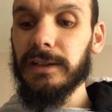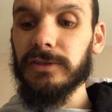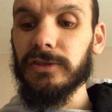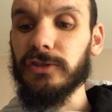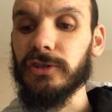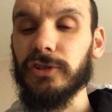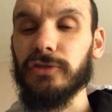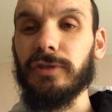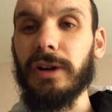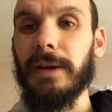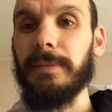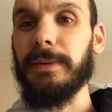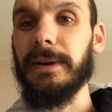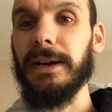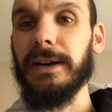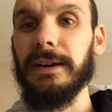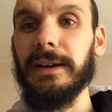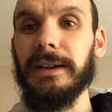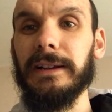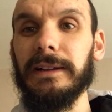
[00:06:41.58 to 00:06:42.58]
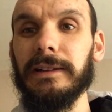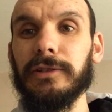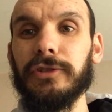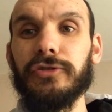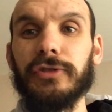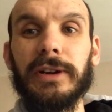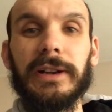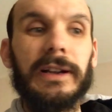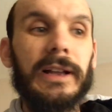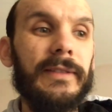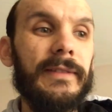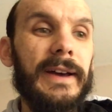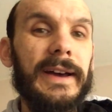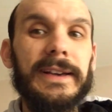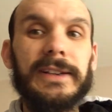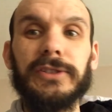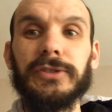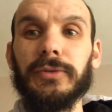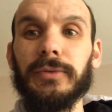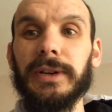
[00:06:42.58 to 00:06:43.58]
to just grab a little treat like
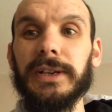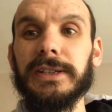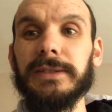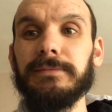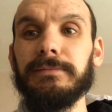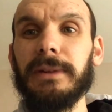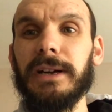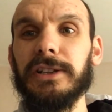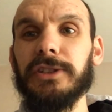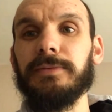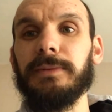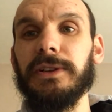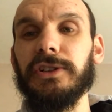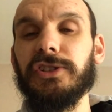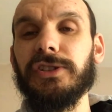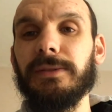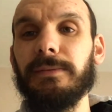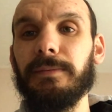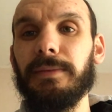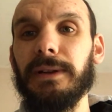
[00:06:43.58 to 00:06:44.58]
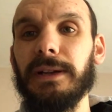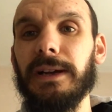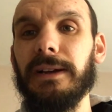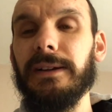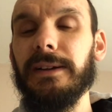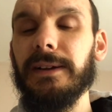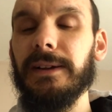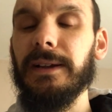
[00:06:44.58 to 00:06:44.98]
that is always much, much simpler